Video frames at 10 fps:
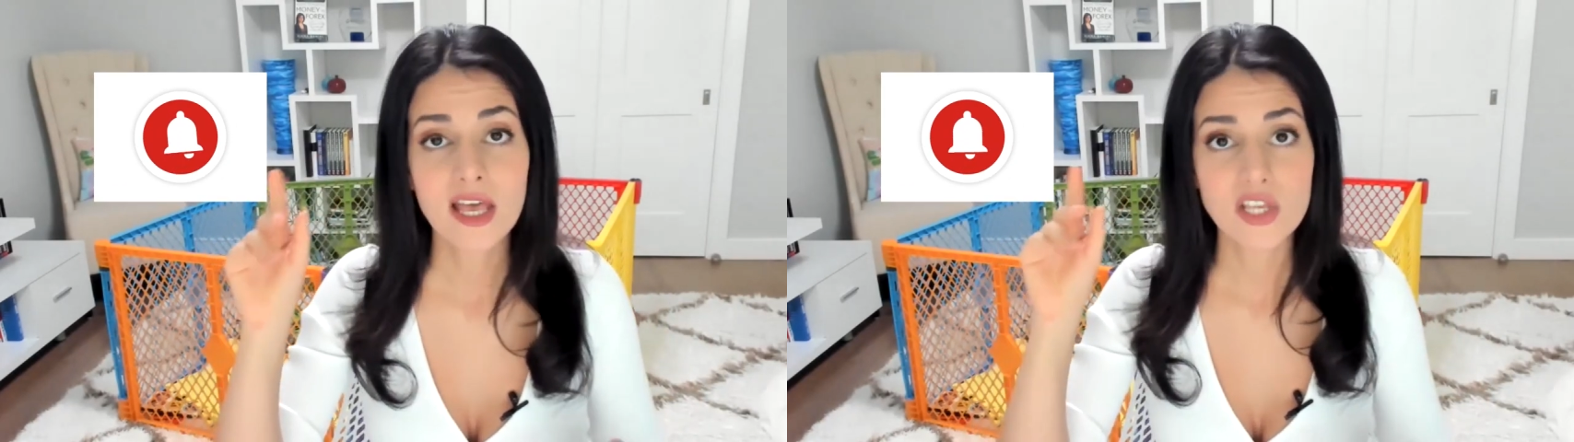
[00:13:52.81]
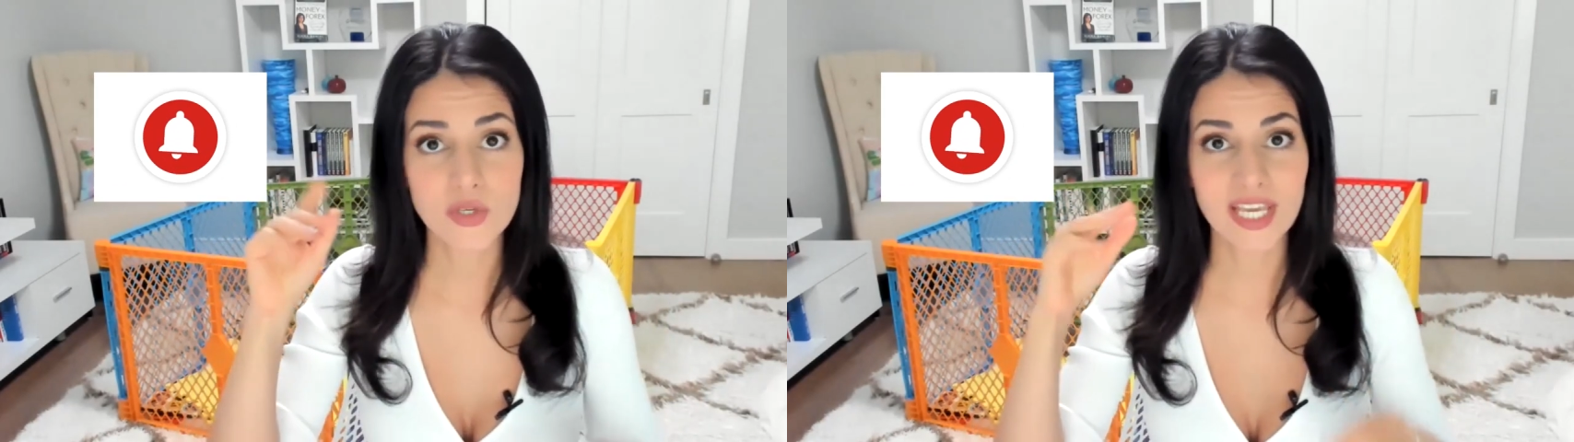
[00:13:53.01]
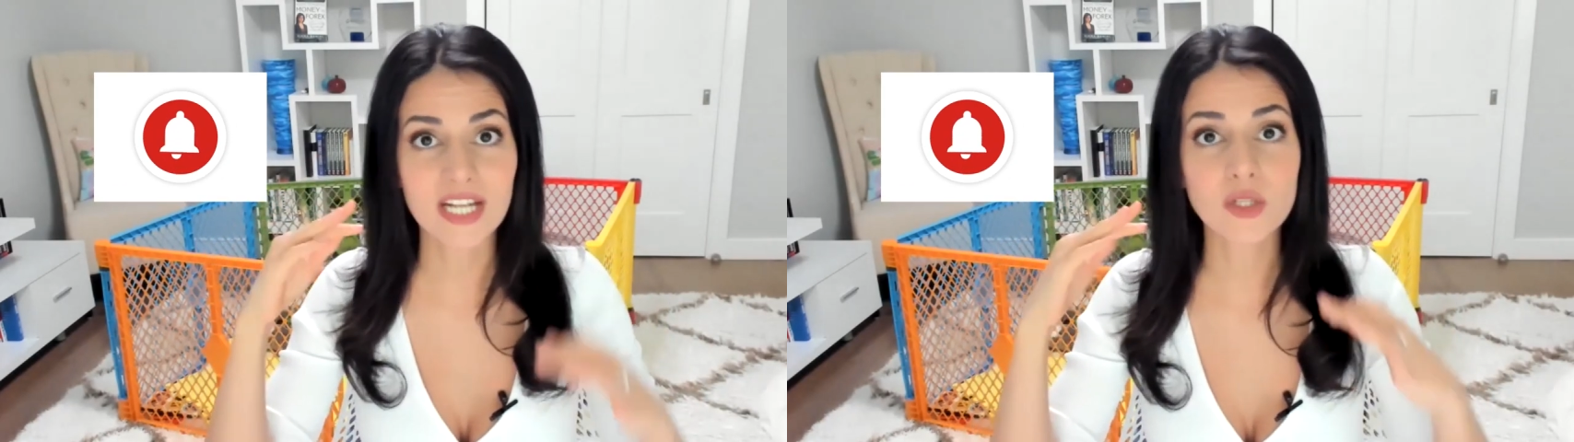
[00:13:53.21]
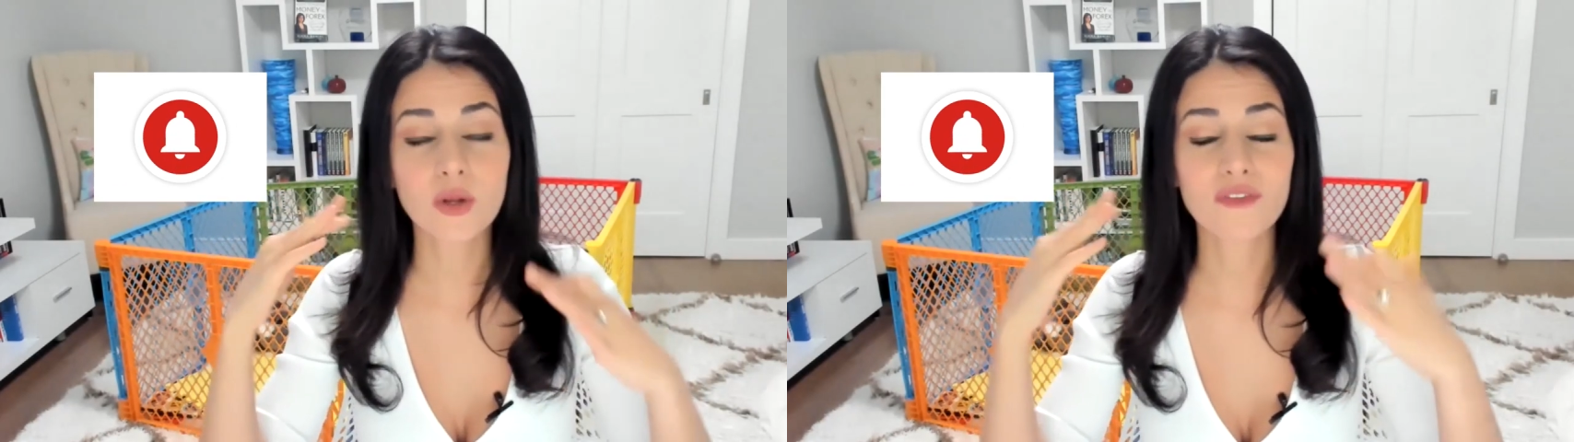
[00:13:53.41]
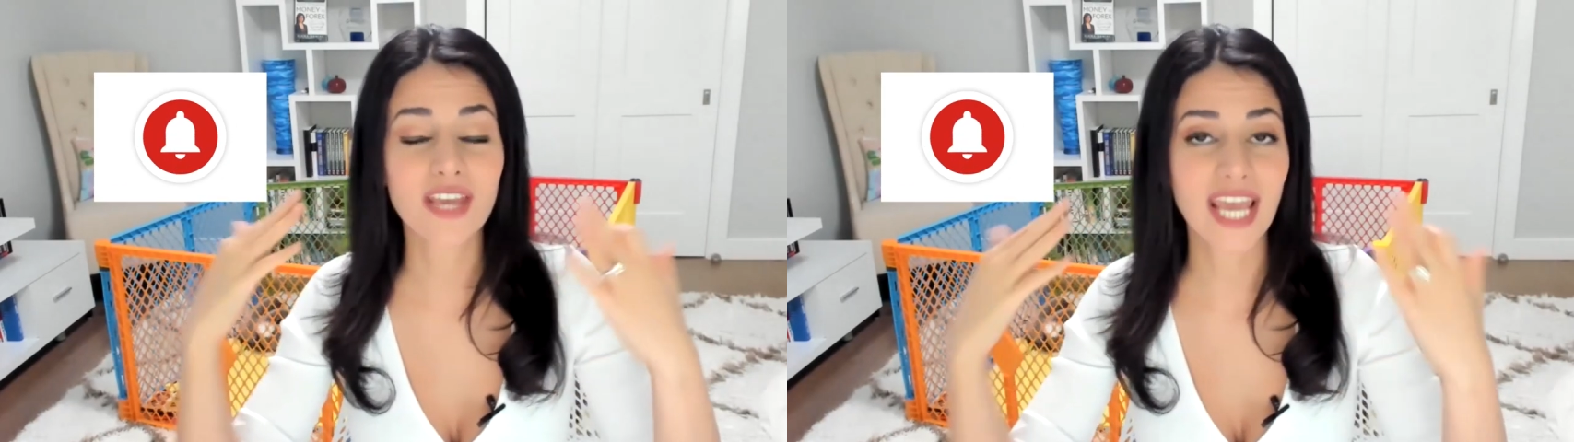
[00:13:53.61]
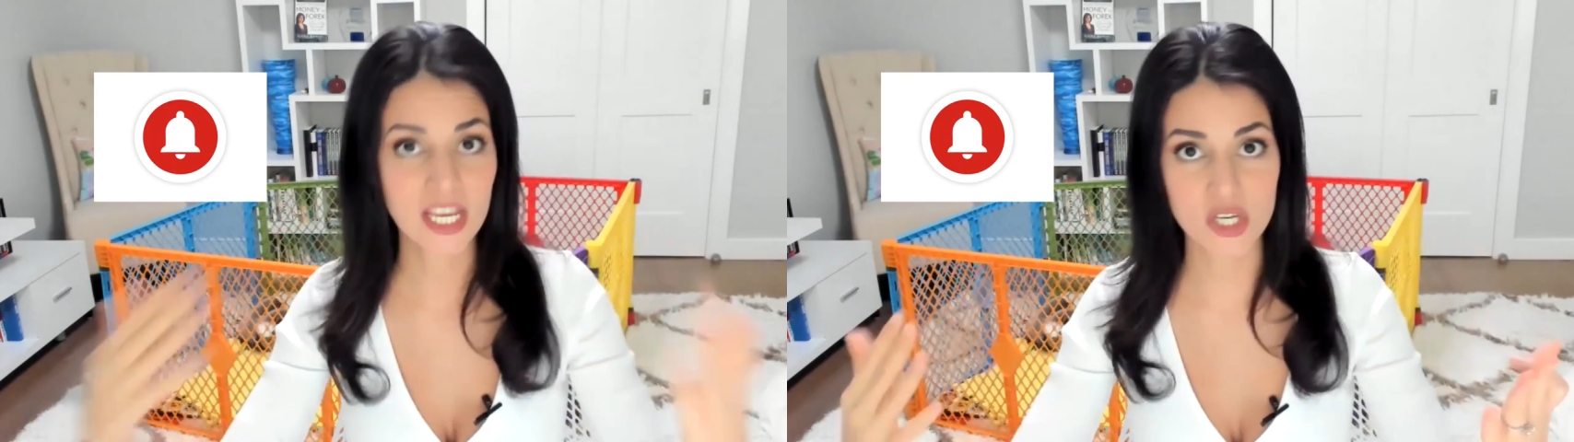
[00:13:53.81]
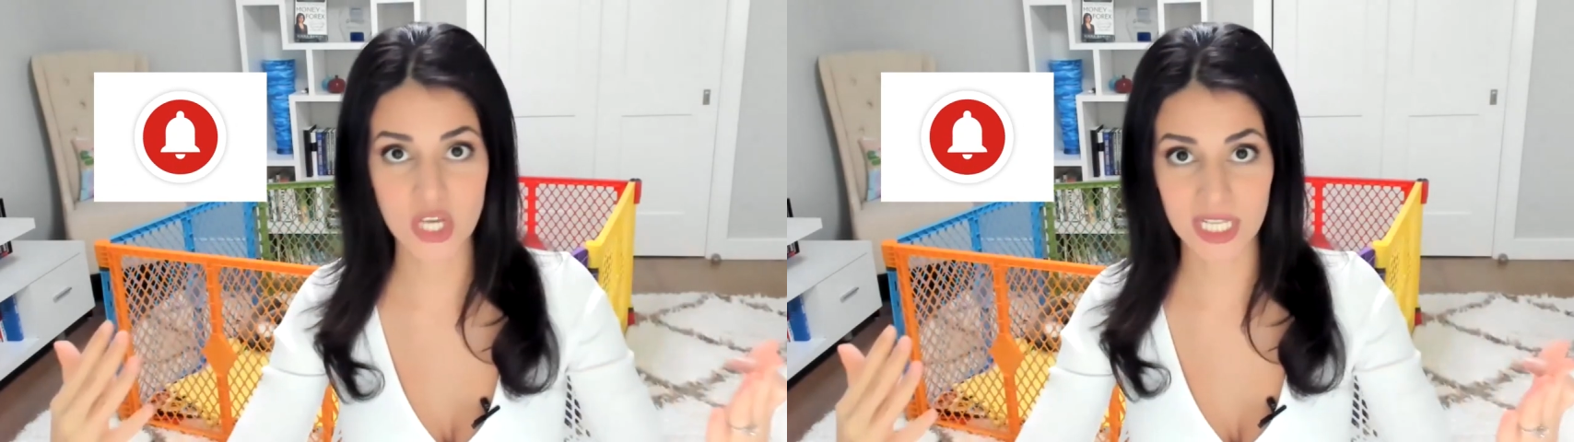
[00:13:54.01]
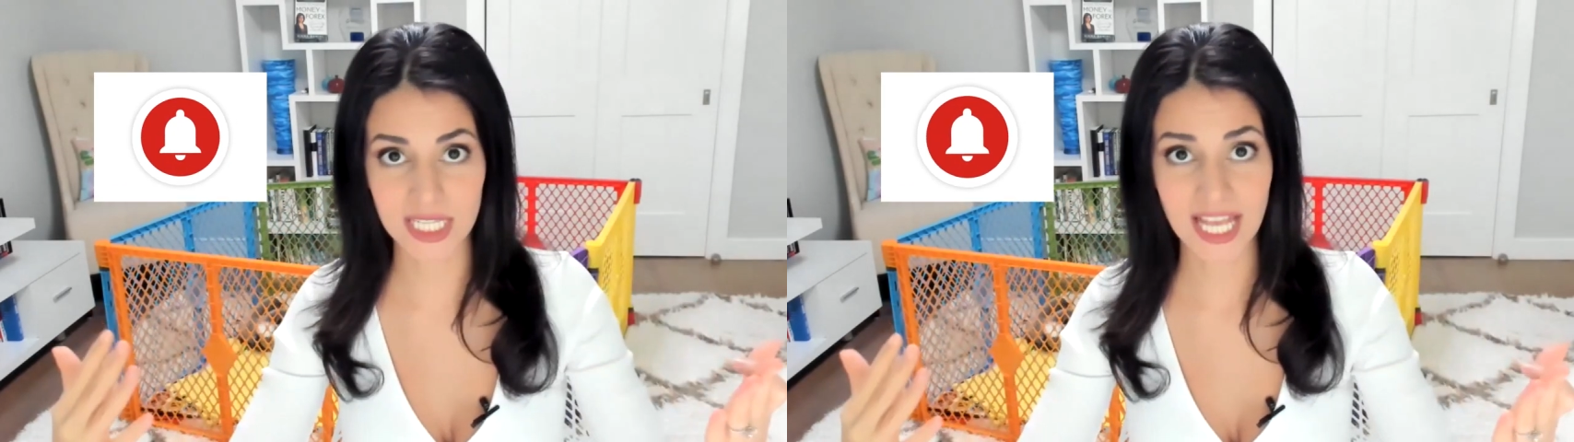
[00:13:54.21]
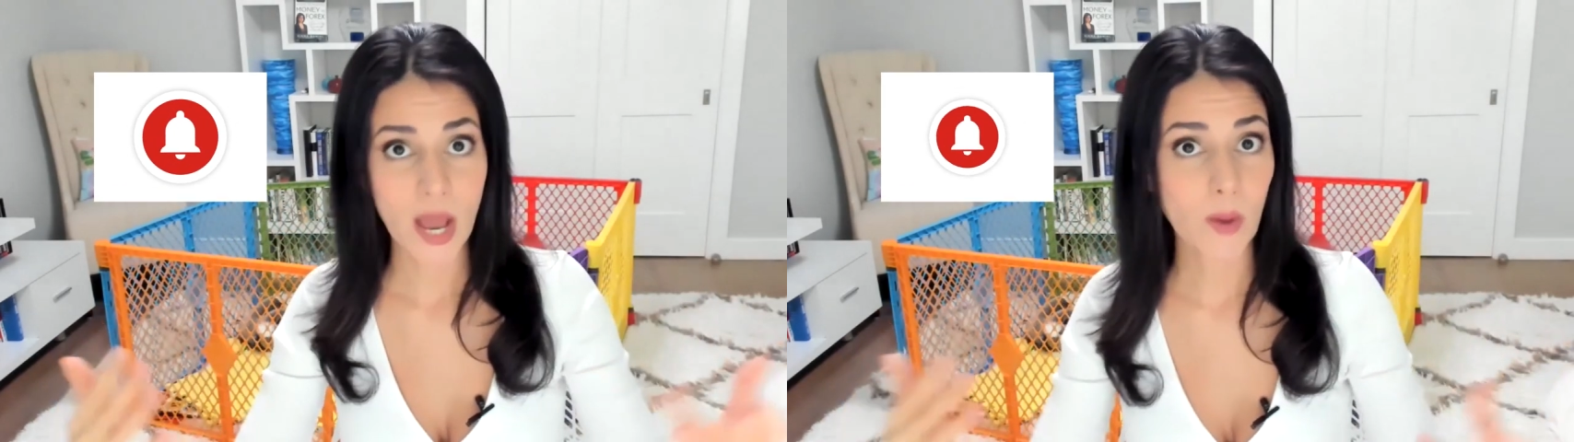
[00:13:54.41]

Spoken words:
so you get a notification